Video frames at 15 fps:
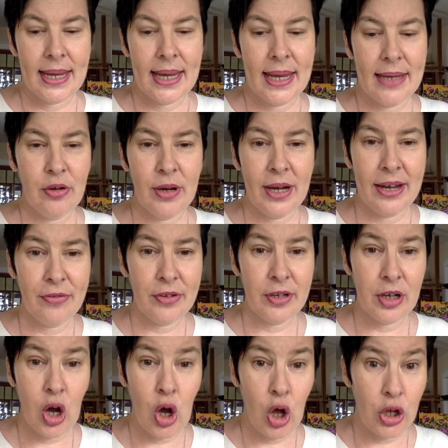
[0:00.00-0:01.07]
And you have
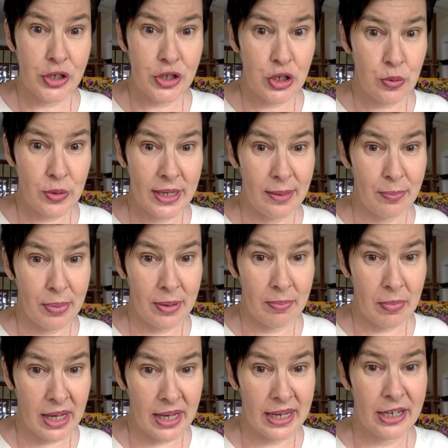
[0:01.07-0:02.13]
to also keep in
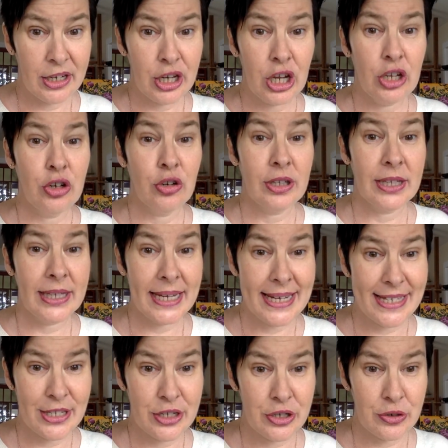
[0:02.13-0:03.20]
mind your
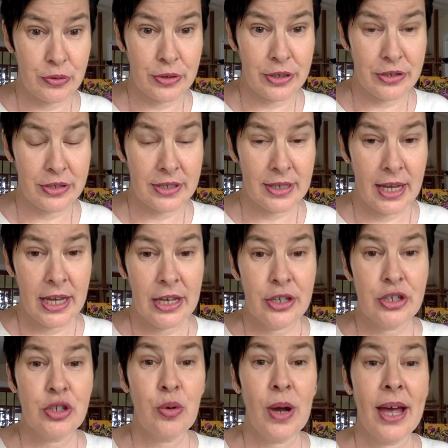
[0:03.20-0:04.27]
light source.
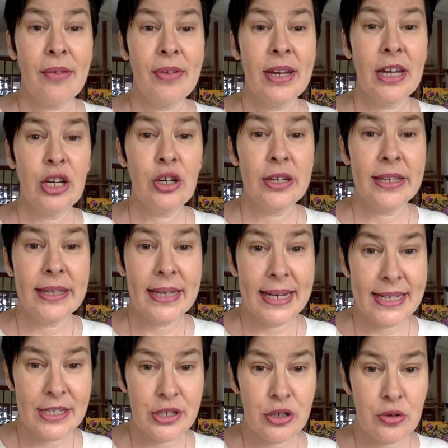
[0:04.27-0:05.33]
So having a good
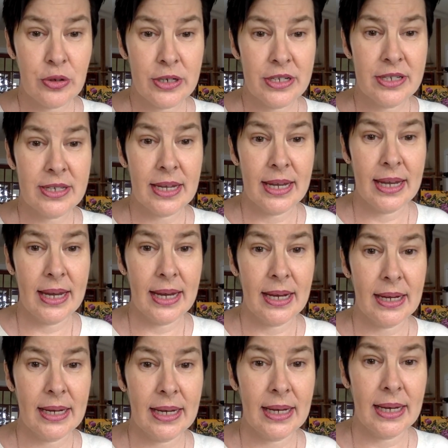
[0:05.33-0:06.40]
light source,
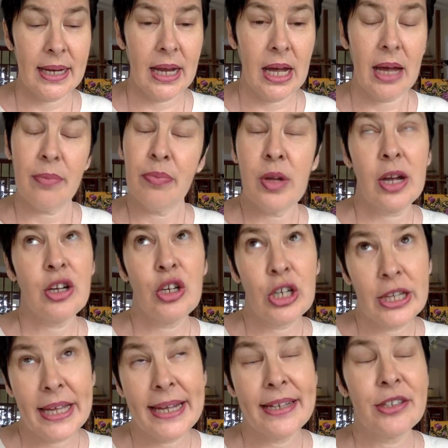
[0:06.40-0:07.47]
not
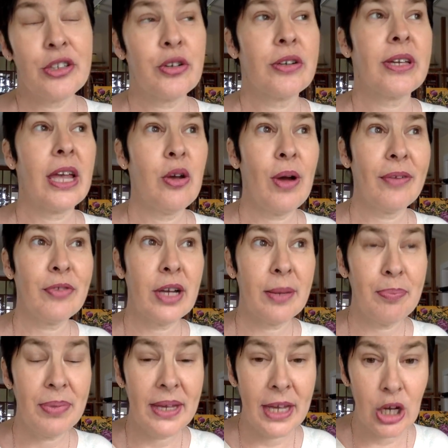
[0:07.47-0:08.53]
good light source, you have to
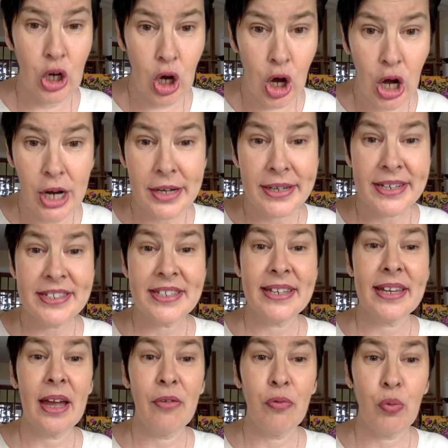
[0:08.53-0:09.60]
be
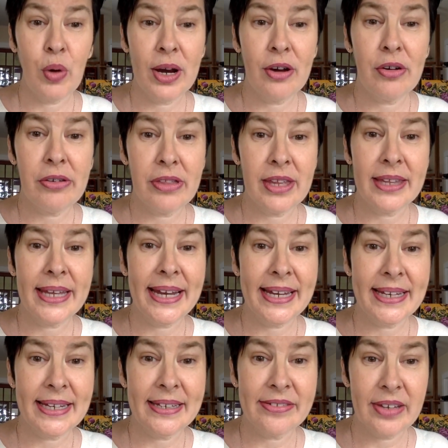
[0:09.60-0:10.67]
cognizant of where the
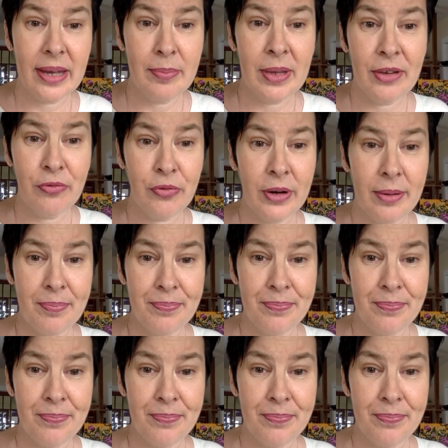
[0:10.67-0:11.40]
light is coming from.